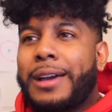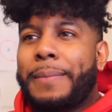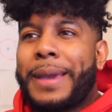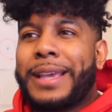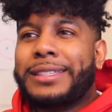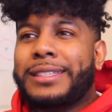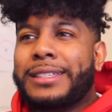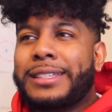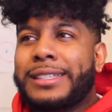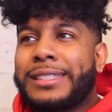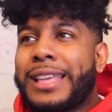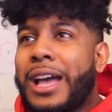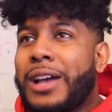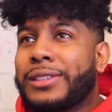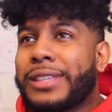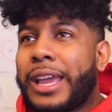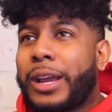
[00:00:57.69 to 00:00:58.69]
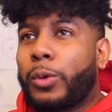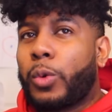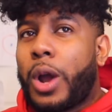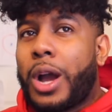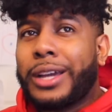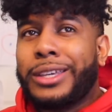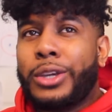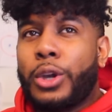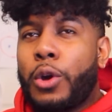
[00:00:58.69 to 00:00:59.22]
Basically just sounds like
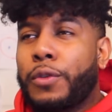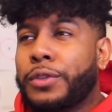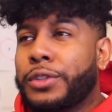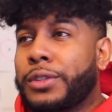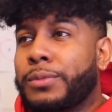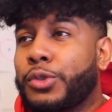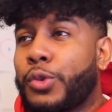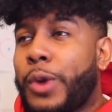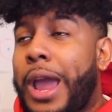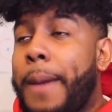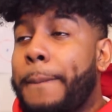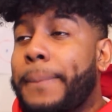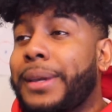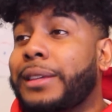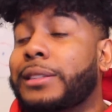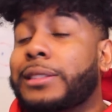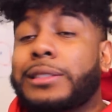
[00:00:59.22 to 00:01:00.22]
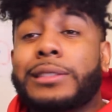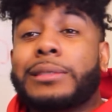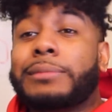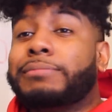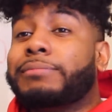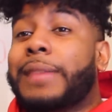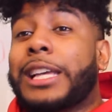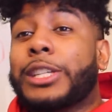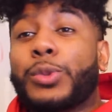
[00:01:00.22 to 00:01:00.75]
Rocky over some trap beats.
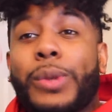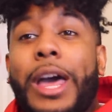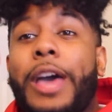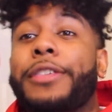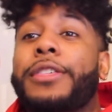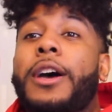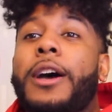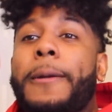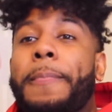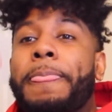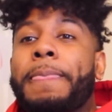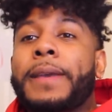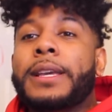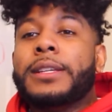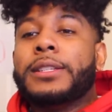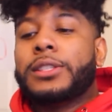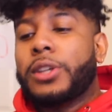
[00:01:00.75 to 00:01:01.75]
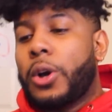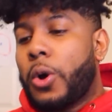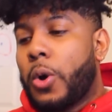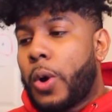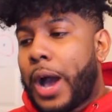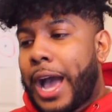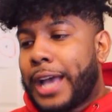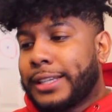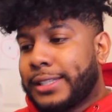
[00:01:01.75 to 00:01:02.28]
That's what I thought.
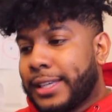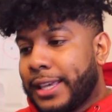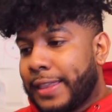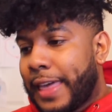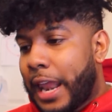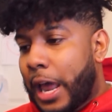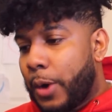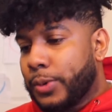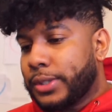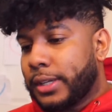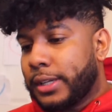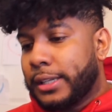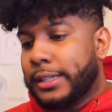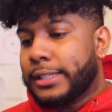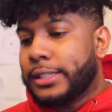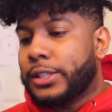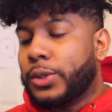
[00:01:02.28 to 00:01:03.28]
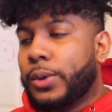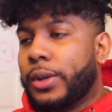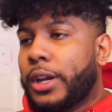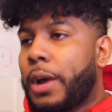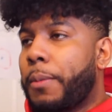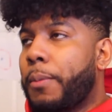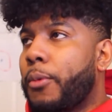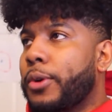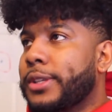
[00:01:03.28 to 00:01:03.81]
So I said that I was going to listen to it a
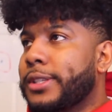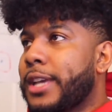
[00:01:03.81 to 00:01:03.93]
couple more